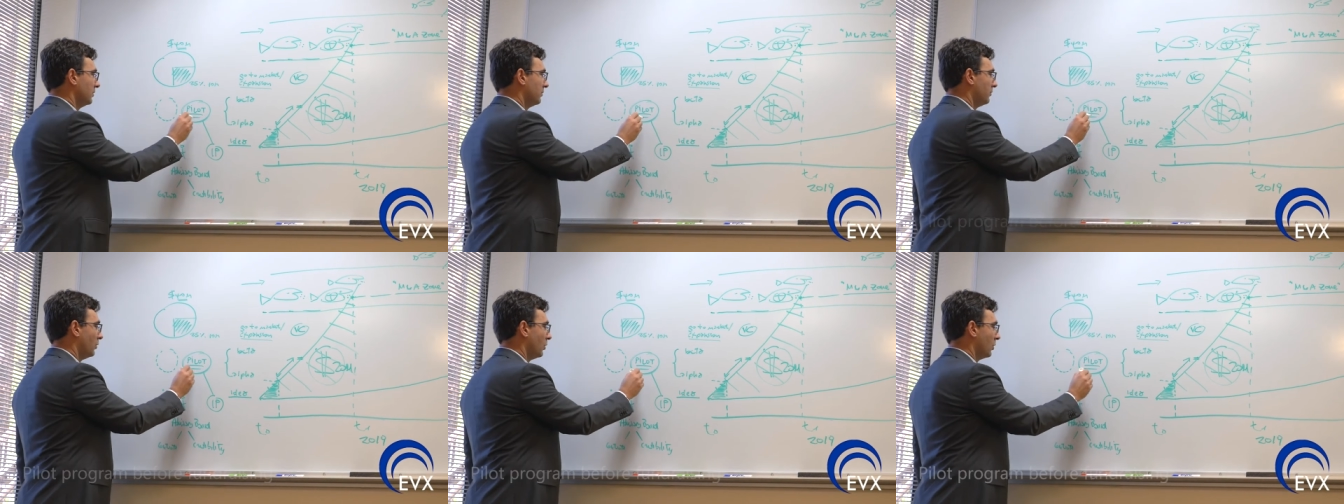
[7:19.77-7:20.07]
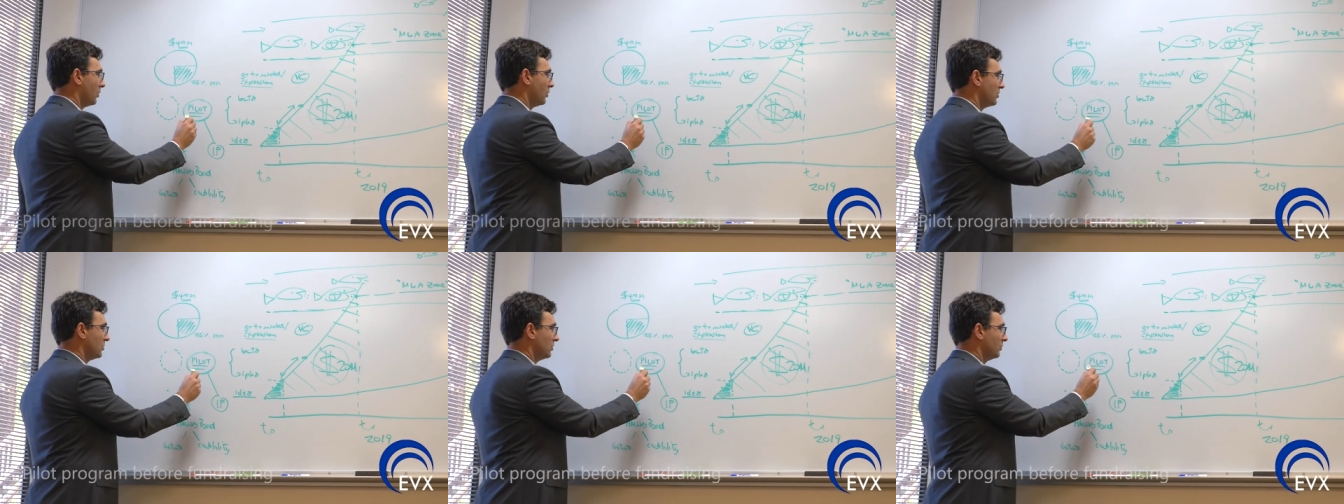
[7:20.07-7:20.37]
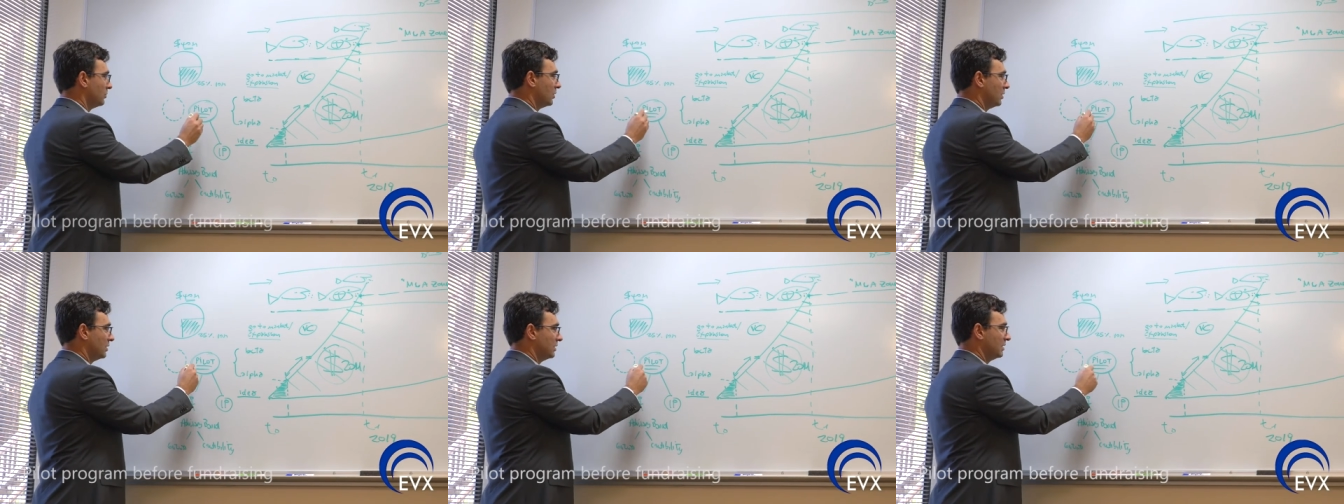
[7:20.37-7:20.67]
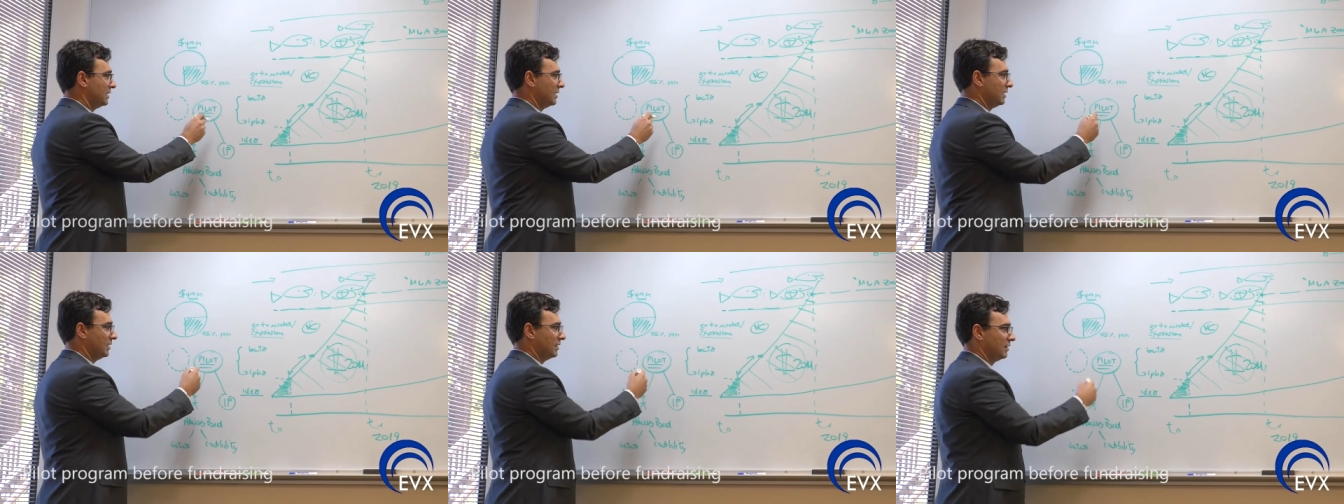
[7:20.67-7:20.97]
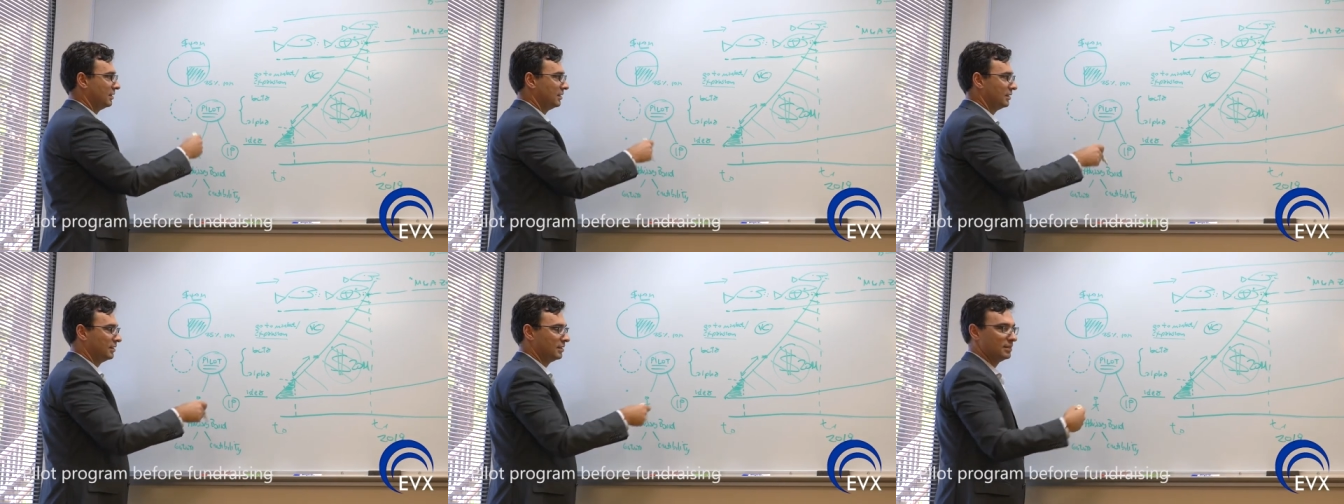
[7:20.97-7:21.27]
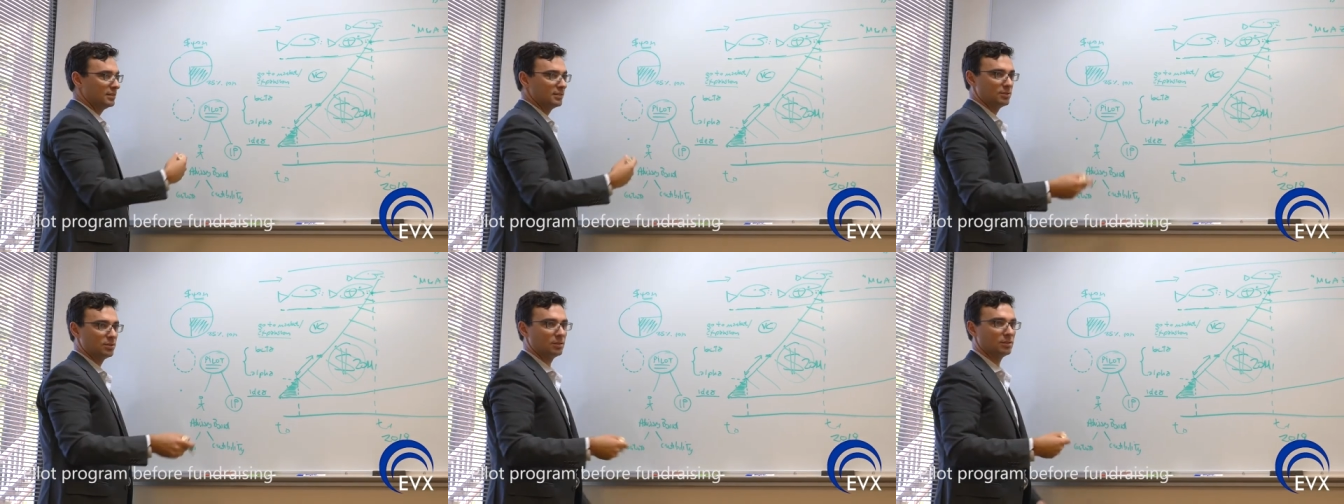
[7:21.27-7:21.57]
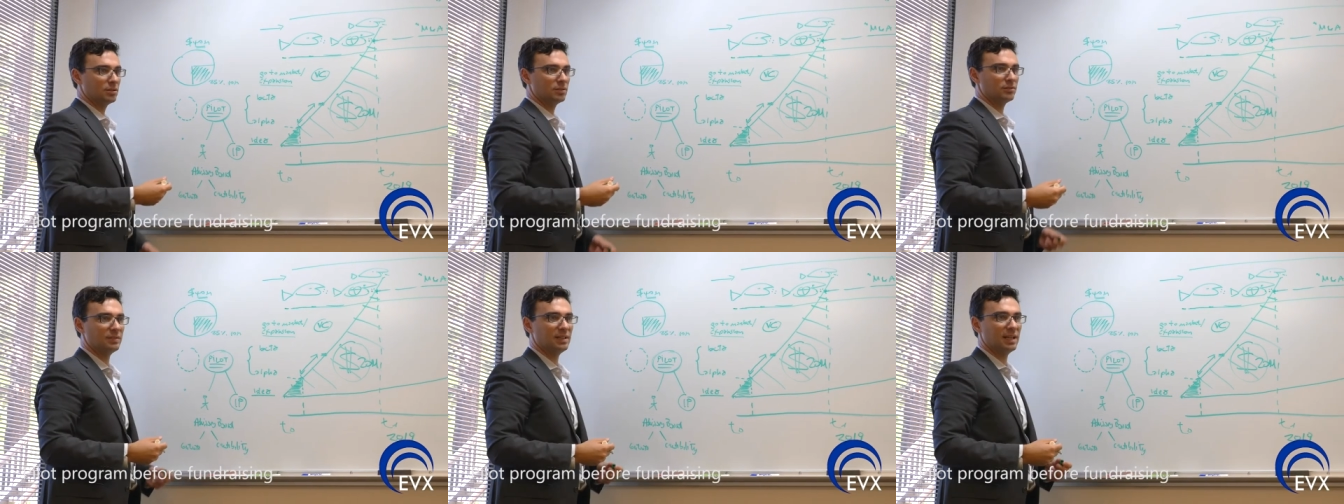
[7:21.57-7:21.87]
focus on more of the
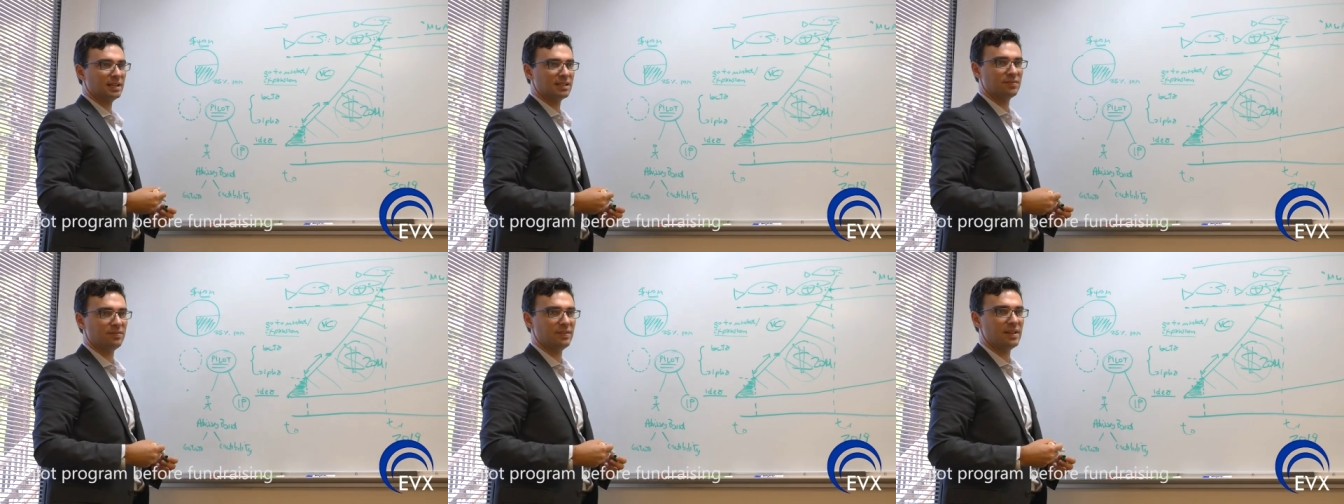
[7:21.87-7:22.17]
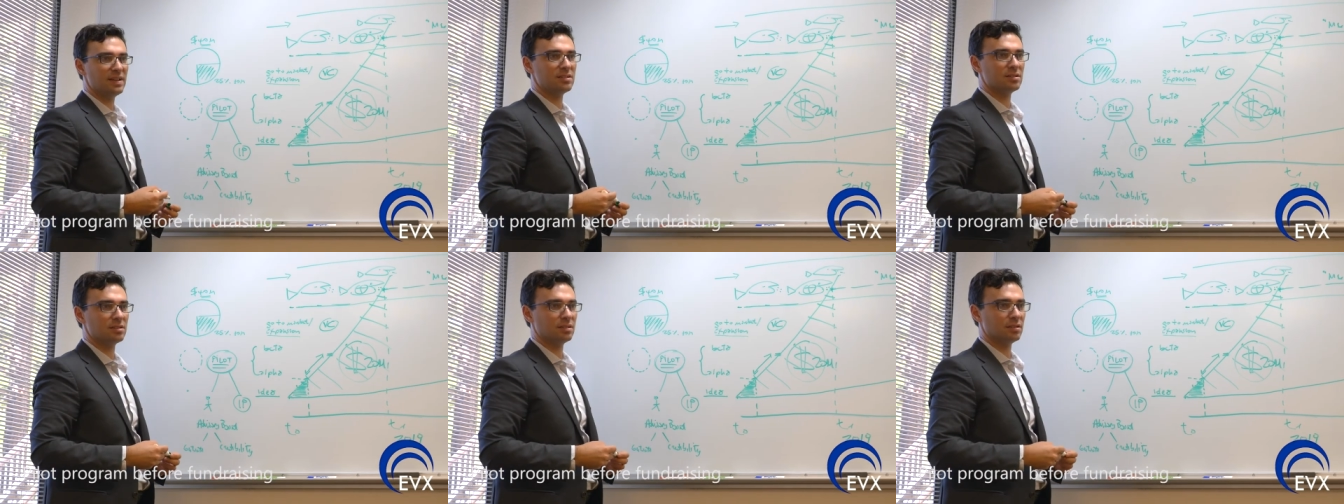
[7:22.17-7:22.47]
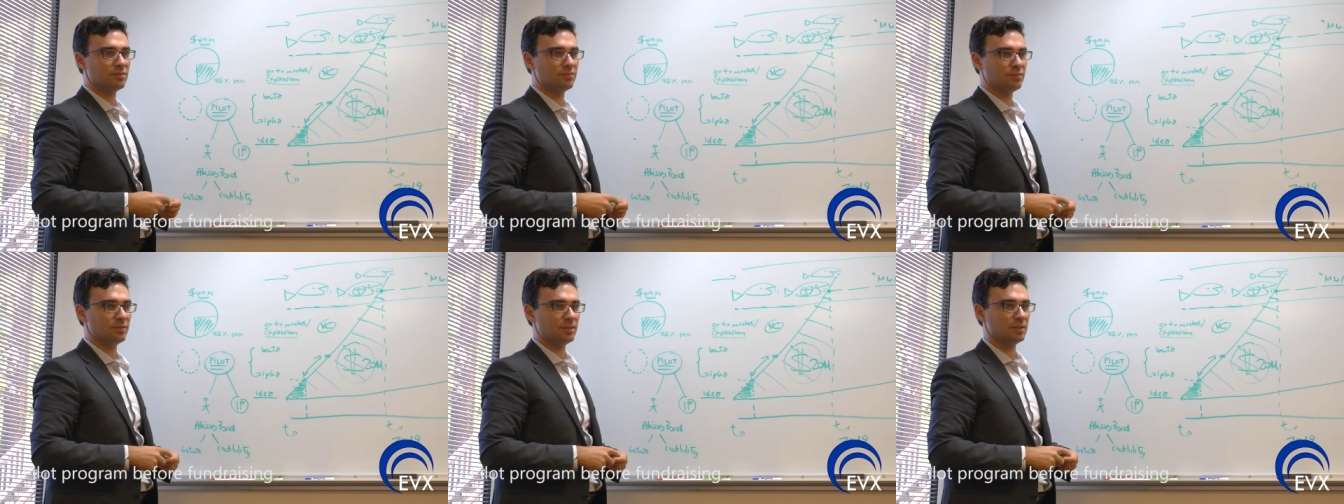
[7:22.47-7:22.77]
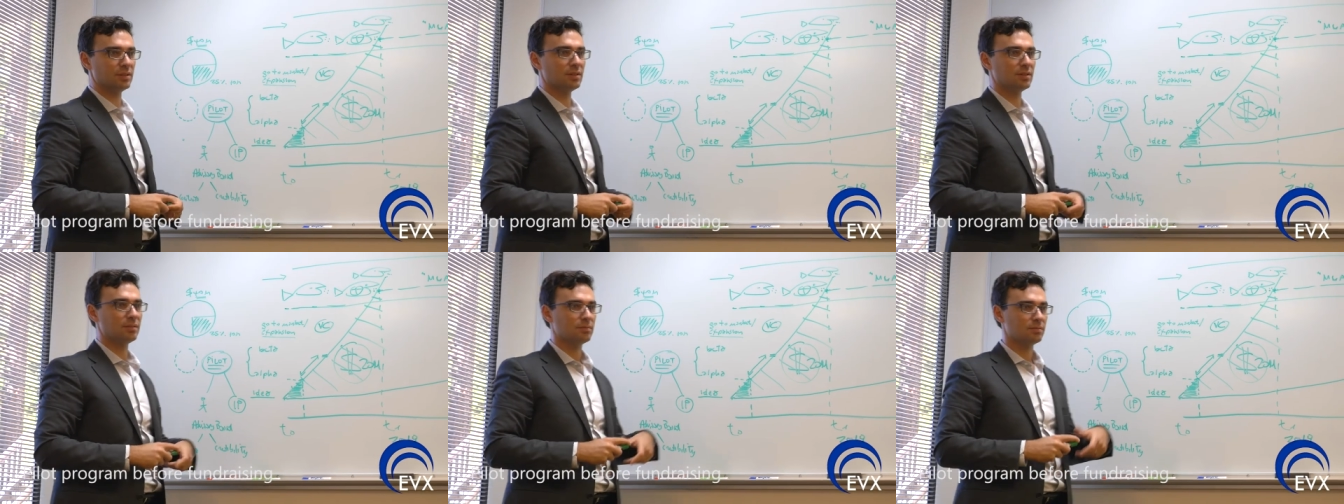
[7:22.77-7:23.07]
sort of next phase of, uh,